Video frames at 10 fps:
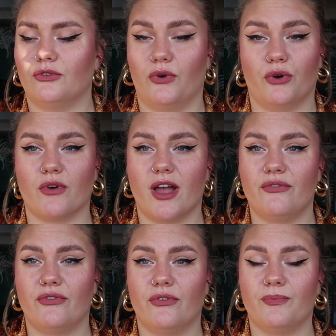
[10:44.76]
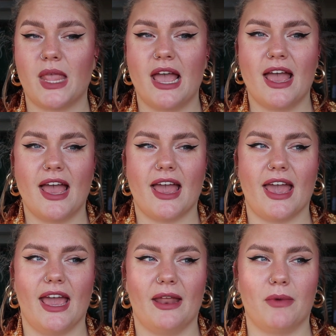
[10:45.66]
to photograph,
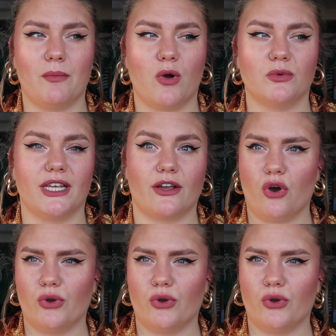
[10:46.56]
and my mom was like,